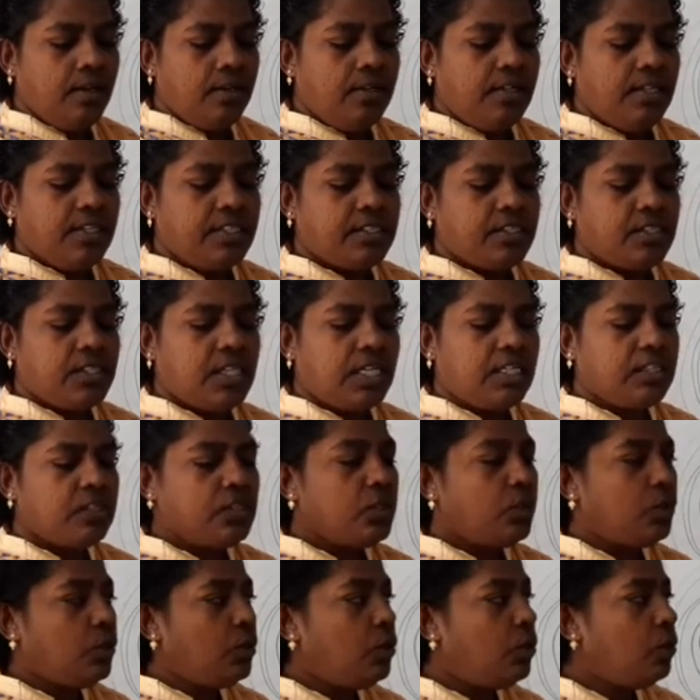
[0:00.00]

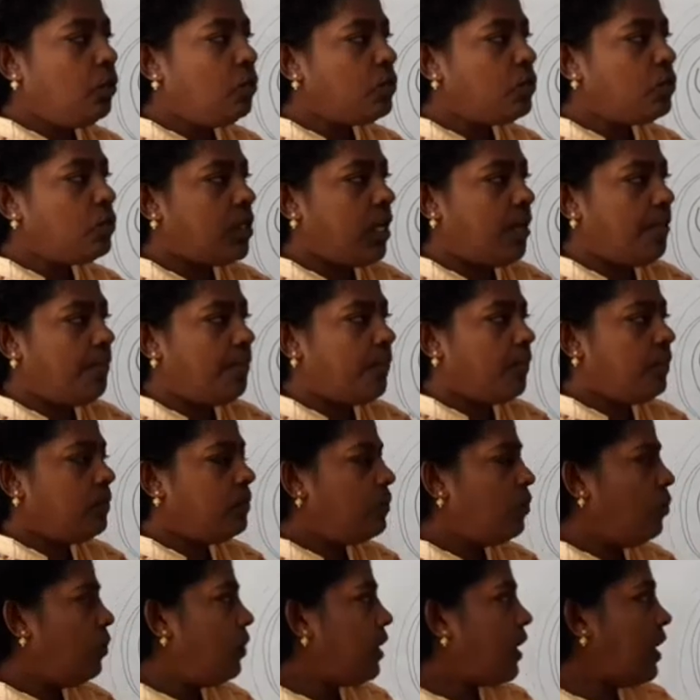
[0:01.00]
distinct U-shape.
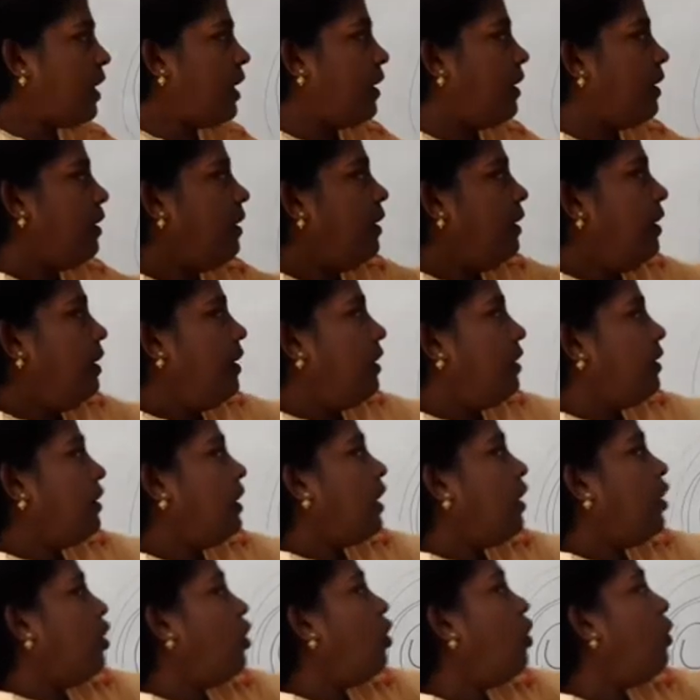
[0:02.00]
Okay, in
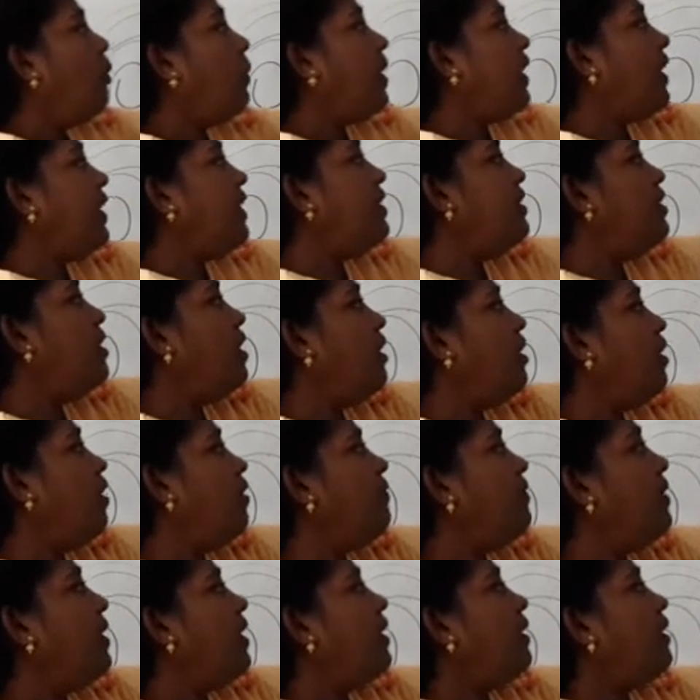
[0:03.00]
the lower region
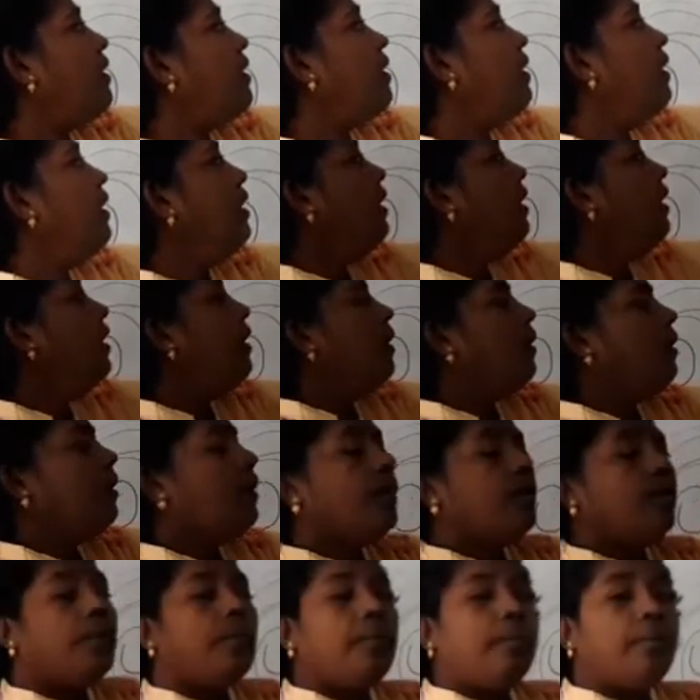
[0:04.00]
of the
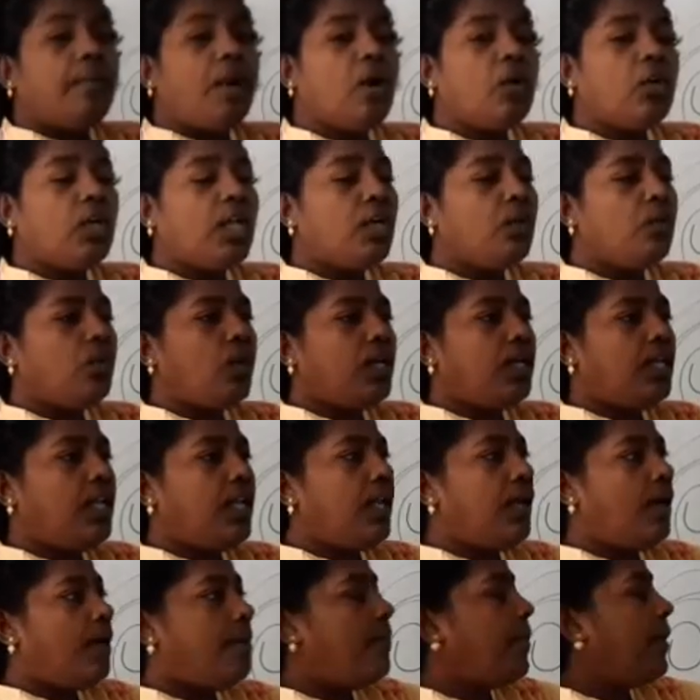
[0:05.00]
mountain, what
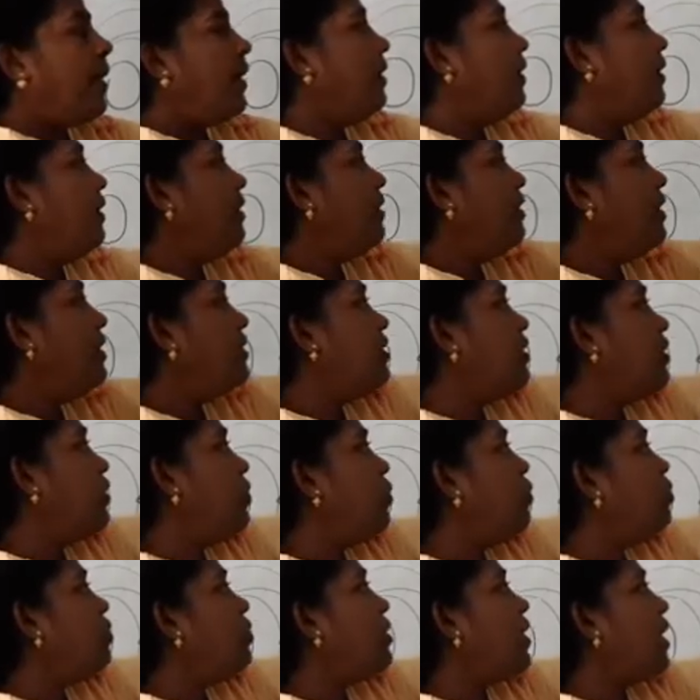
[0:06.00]
will happen? These
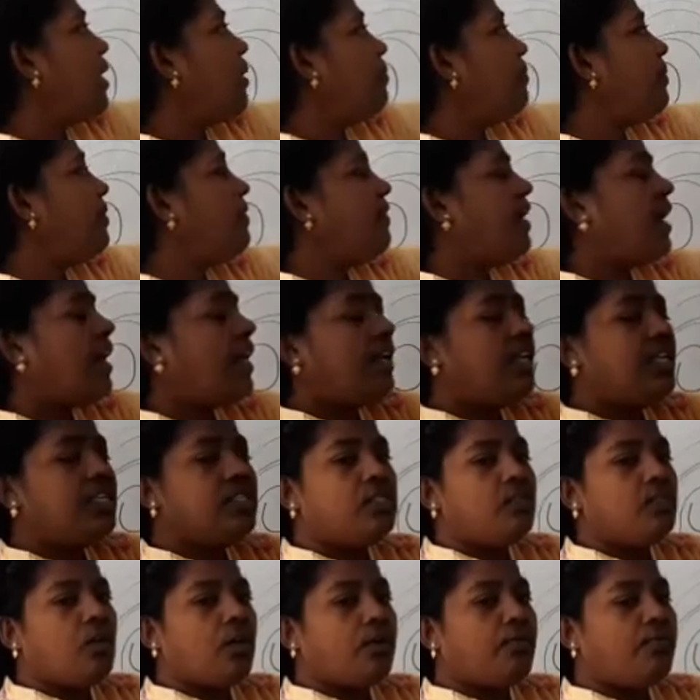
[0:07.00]
U-shaped
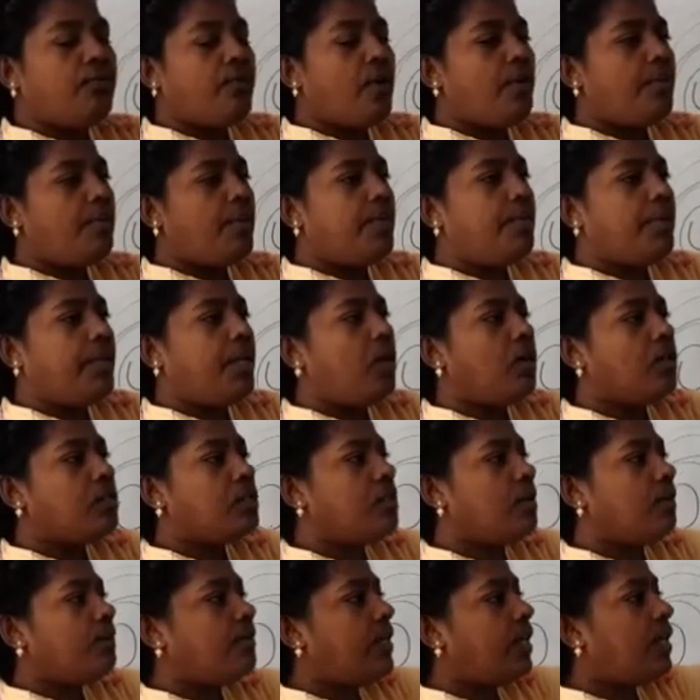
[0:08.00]
valleys are formed because
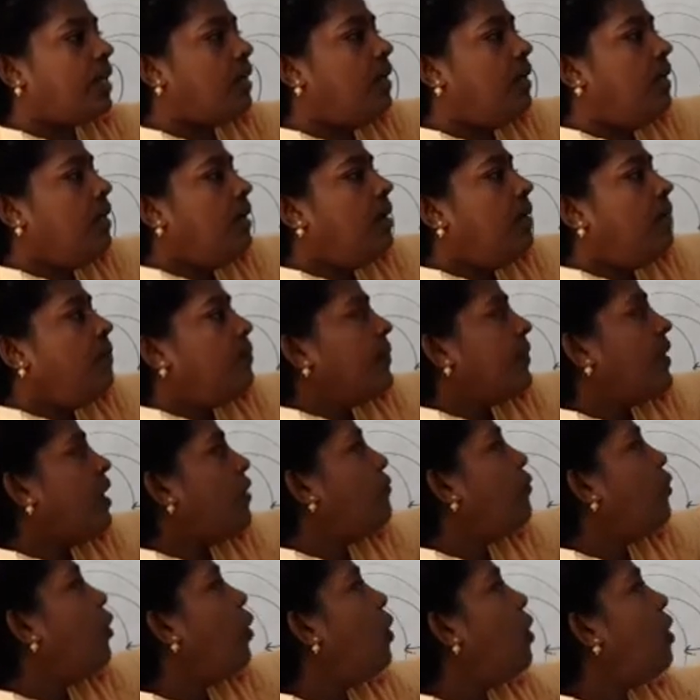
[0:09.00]
of the
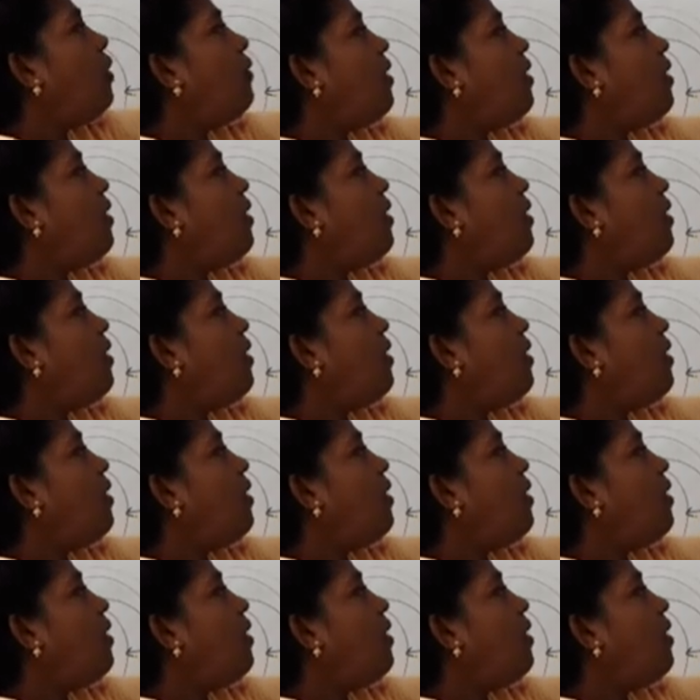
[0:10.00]
flow